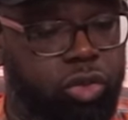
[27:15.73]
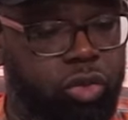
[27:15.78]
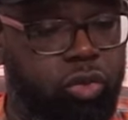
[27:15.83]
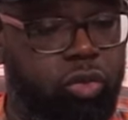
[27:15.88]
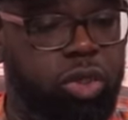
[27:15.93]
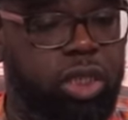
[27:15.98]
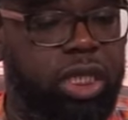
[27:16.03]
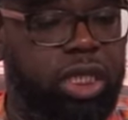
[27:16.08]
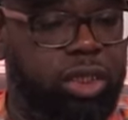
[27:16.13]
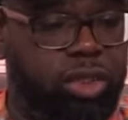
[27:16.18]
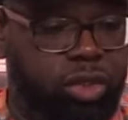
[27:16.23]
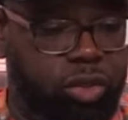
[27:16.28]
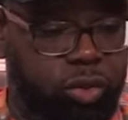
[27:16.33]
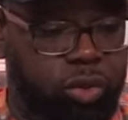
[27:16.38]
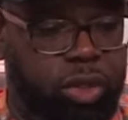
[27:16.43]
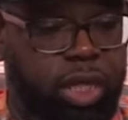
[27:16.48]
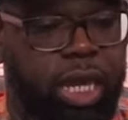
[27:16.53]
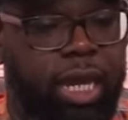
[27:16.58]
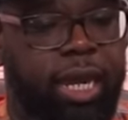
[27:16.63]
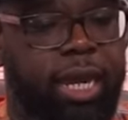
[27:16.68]
to get to
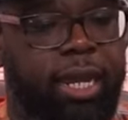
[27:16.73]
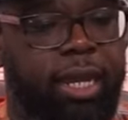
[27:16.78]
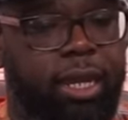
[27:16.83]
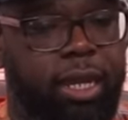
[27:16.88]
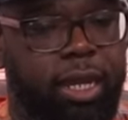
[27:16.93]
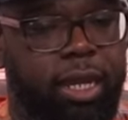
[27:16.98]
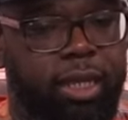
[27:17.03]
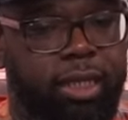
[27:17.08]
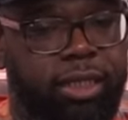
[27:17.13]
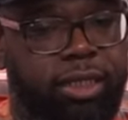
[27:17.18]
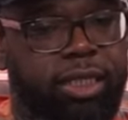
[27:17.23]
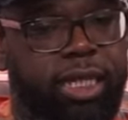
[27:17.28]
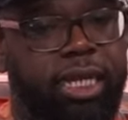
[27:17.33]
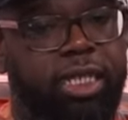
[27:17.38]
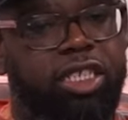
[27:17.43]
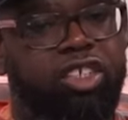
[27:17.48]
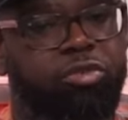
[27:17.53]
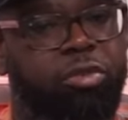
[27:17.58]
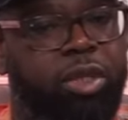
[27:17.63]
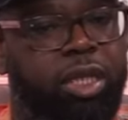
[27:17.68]
that
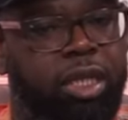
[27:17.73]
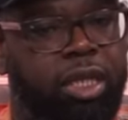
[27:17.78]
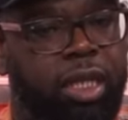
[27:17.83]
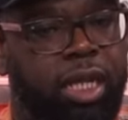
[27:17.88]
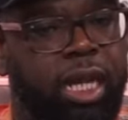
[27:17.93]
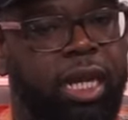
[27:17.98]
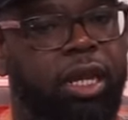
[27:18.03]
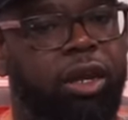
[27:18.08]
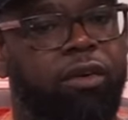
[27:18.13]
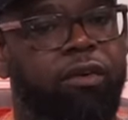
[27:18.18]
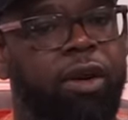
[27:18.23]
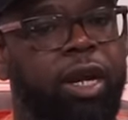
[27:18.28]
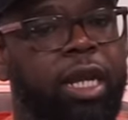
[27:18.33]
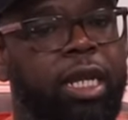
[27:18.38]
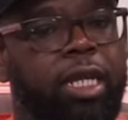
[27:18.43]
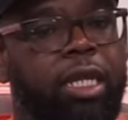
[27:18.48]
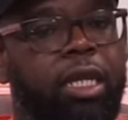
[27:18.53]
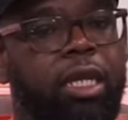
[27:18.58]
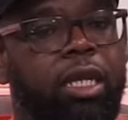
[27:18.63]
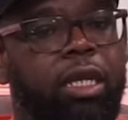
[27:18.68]
stage of being like, all right,